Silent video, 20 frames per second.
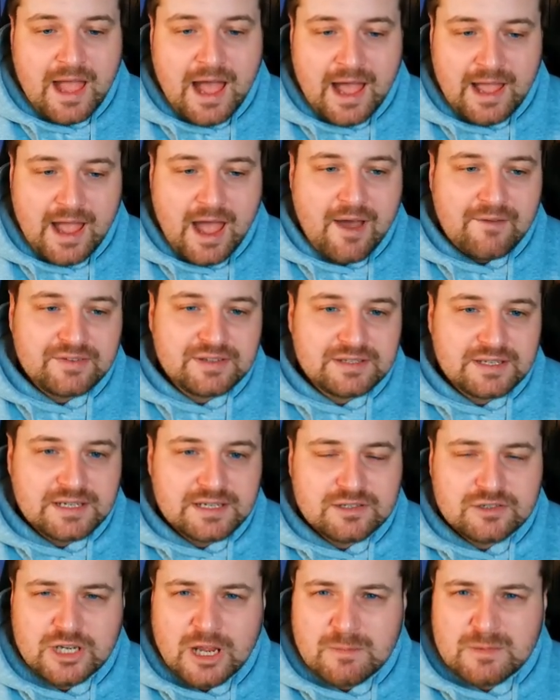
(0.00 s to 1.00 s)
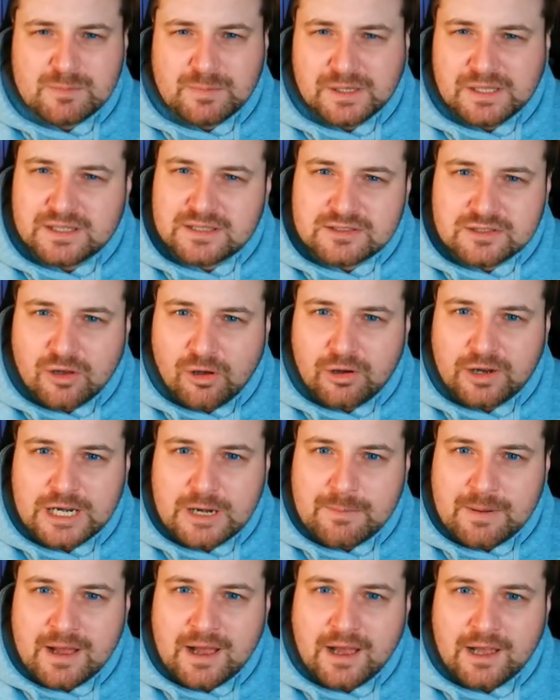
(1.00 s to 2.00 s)
I have seen James Pearce talking
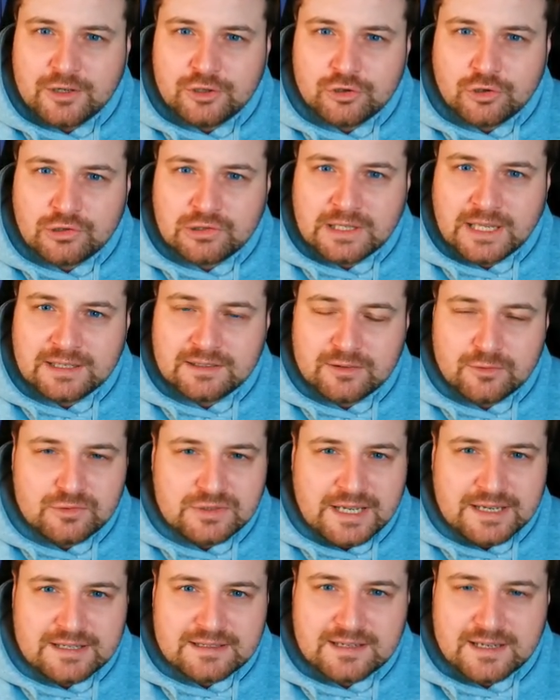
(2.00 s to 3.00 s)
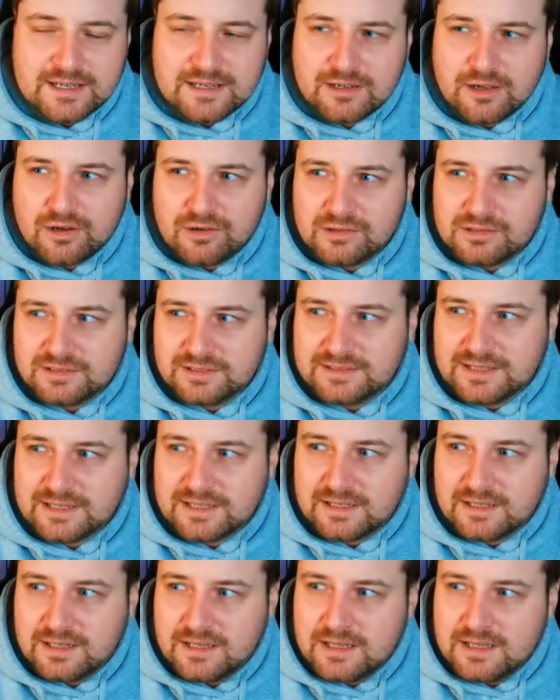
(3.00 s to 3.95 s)
about a young lad who's 18 called, is it